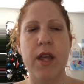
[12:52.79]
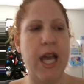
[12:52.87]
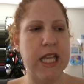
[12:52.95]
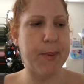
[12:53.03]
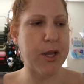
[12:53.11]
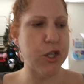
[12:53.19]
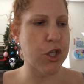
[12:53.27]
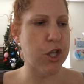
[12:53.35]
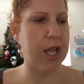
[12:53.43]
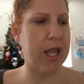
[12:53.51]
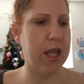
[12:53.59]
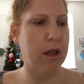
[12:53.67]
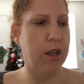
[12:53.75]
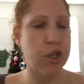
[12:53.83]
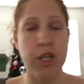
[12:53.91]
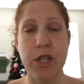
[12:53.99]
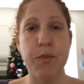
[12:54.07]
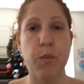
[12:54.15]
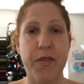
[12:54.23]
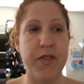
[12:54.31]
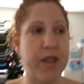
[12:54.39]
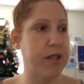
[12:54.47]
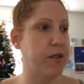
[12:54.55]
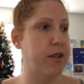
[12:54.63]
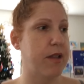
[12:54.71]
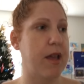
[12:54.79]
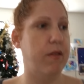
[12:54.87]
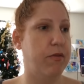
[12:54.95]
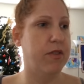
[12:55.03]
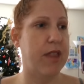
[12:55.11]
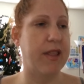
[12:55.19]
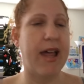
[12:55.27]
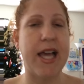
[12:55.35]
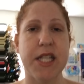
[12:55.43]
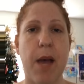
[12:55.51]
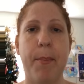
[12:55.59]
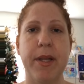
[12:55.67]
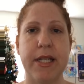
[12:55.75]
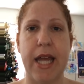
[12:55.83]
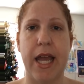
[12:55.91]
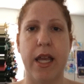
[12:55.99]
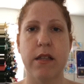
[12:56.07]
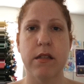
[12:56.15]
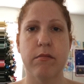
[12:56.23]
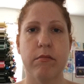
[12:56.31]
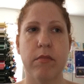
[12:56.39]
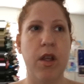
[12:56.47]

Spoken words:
especially just with the last couple of days?